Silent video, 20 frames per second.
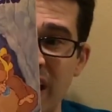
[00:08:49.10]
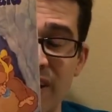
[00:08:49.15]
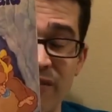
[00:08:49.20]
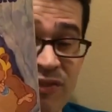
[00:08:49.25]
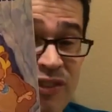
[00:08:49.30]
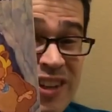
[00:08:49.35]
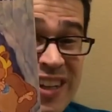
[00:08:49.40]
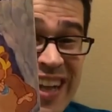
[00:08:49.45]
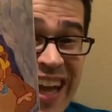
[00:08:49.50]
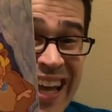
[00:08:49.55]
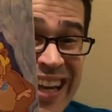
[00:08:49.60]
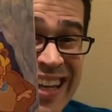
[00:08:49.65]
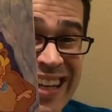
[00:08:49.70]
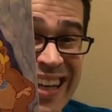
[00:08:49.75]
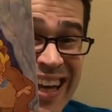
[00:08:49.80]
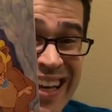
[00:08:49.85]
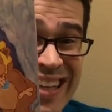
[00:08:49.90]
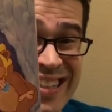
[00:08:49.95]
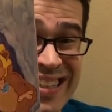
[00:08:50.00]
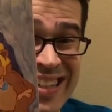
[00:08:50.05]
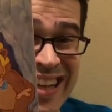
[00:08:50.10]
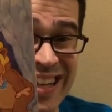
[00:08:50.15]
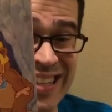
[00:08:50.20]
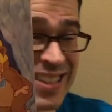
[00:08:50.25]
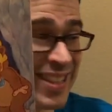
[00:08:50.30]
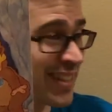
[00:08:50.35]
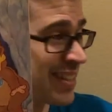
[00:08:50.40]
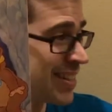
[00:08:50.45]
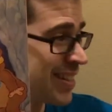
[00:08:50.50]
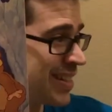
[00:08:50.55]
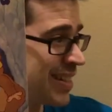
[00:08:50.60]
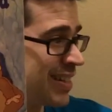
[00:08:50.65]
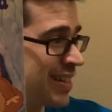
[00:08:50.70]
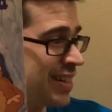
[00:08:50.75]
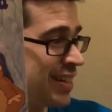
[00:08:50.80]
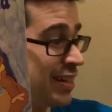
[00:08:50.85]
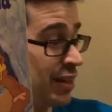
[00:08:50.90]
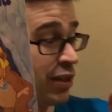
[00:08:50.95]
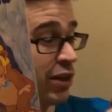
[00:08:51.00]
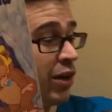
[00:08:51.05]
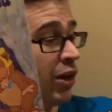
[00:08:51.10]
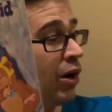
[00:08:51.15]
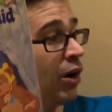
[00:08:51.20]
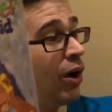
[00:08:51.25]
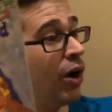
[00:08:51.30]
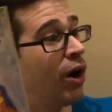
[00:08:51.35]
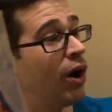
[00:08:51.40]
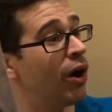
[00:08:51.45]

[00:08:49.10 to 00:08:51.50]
got it for 99 cents. Great